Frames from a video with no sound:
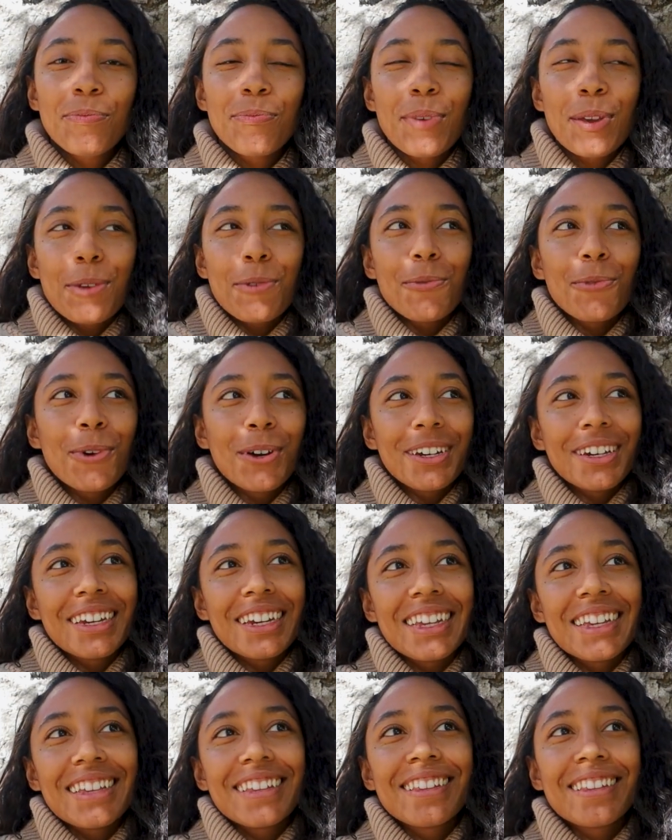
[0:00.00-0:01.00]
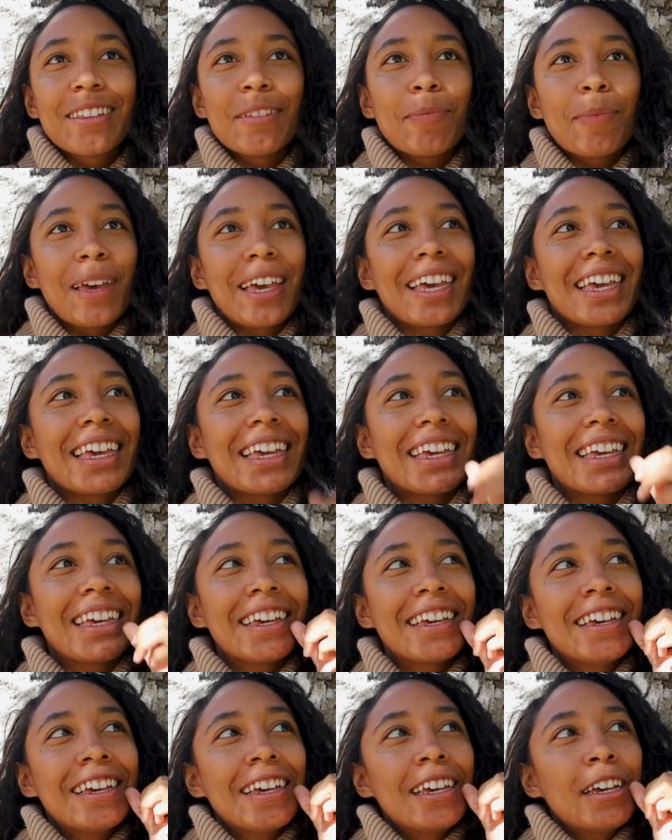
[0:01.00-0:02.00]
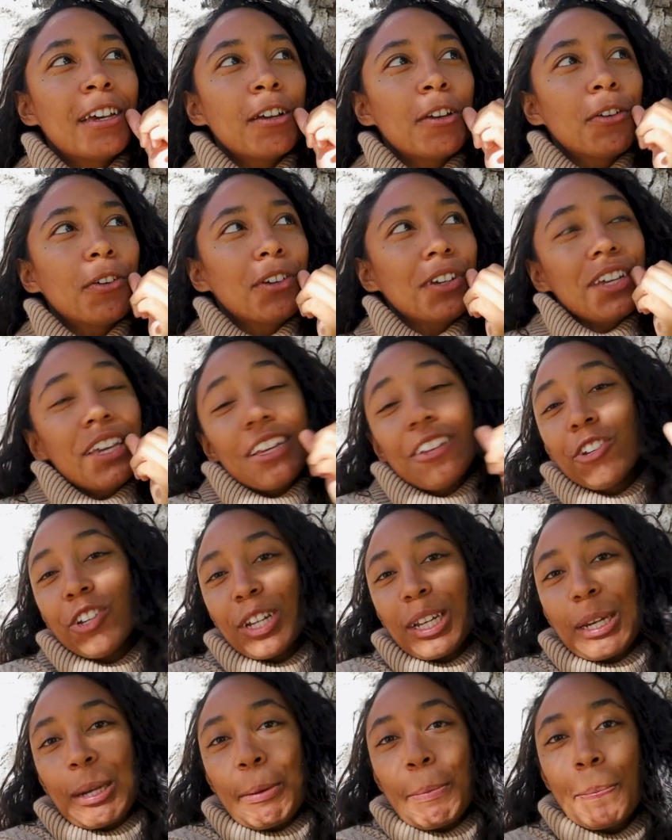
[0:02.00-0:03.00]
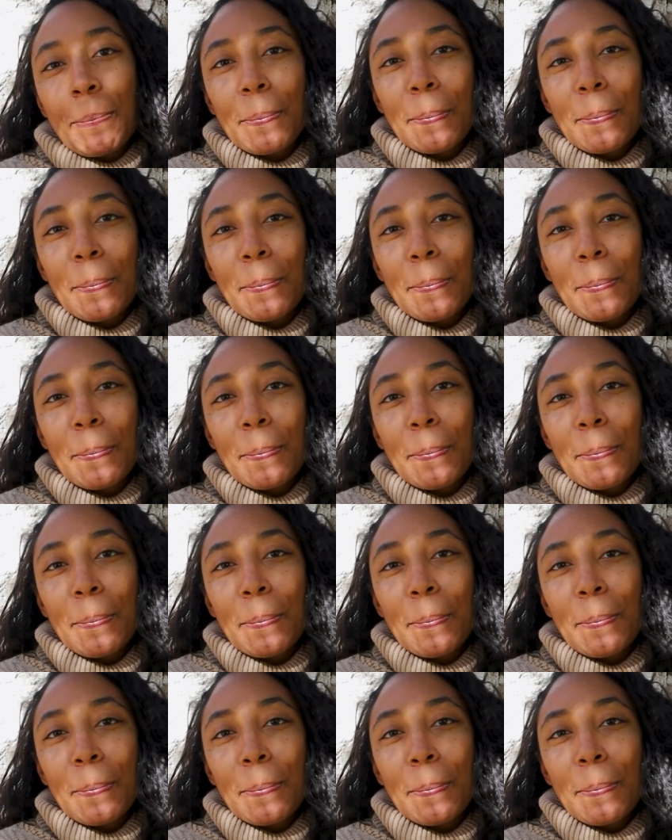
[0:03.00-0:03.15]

by oneness, by creation.